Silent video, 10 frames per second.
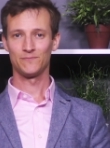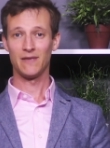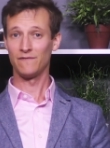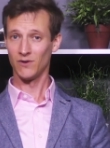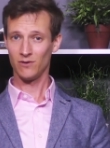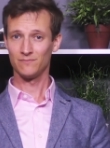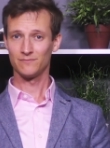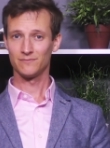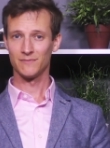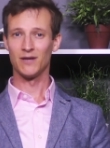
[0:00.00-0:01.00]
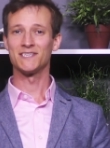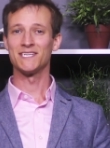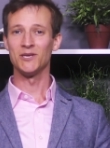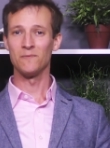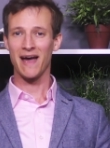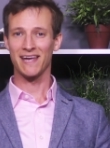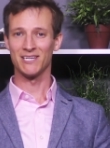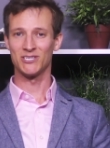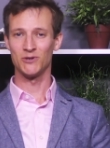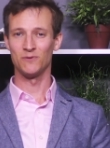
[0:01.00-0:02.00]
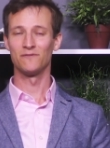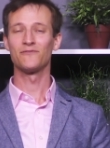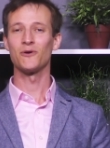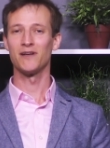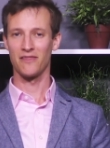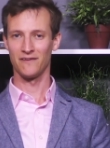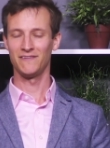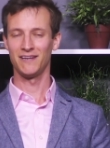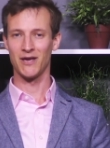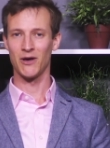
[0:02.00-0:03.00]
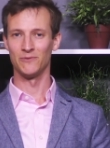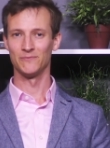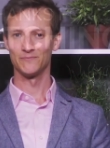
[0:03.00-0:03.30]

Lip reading: If not, I'll see you back here soon for another video.